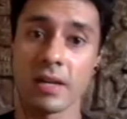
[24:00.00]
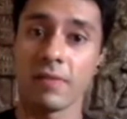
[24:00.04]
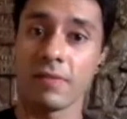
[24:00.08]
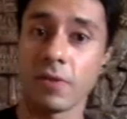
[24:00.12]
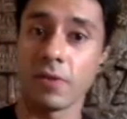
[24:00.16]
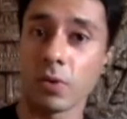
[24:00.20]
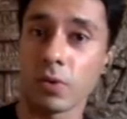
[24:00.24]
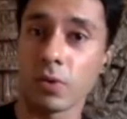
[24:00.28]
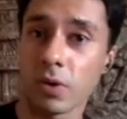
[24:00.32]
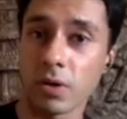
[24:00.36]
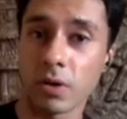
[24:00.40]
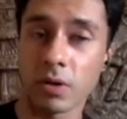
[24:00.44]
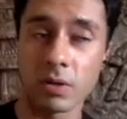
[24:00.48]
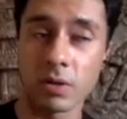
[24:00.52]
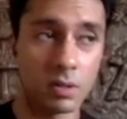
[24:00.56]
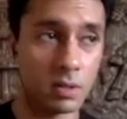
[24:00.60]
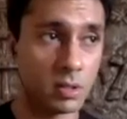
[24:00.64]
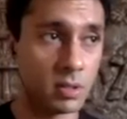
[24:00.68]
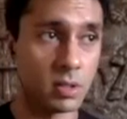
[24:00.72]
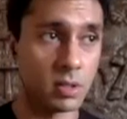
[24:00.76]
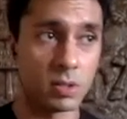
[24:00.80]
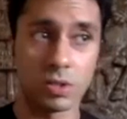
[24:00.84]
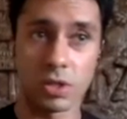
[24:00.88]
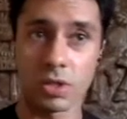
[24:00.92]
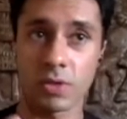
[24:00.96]
you could
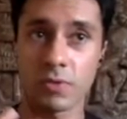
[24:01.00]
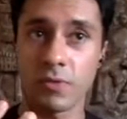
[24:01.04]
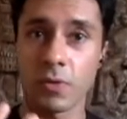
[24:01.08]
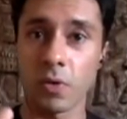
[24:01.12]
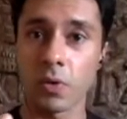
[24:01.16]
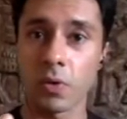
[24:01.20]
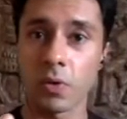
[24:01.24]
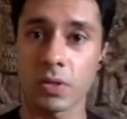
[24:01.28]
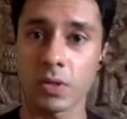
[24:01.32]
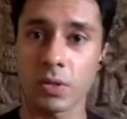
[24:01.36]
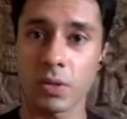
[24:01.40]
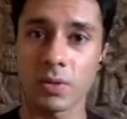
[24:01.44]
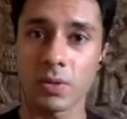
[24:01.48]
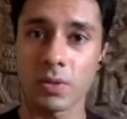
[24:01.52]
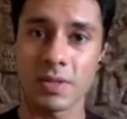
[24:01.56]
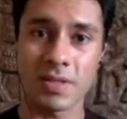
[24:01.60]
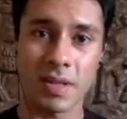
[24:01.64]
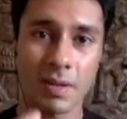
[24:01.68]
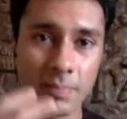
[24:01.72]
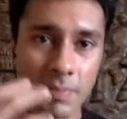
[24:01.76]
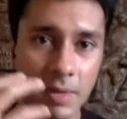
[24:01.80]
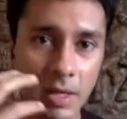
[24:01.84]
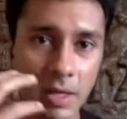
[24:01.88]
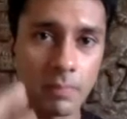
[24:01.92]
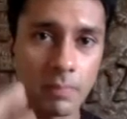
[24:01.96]
just focus on
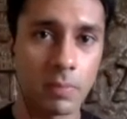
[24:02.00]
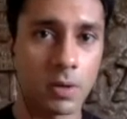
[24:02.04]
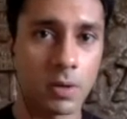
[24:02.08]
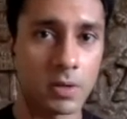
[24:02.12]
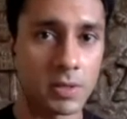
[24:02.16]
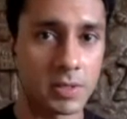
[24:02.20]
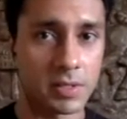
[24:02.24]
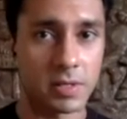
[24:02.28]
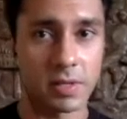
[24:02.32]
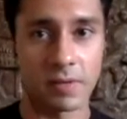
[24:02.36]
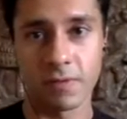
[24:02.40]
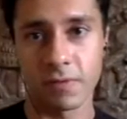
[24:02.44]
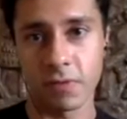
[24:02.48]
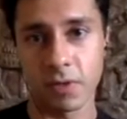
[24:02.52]
something positive.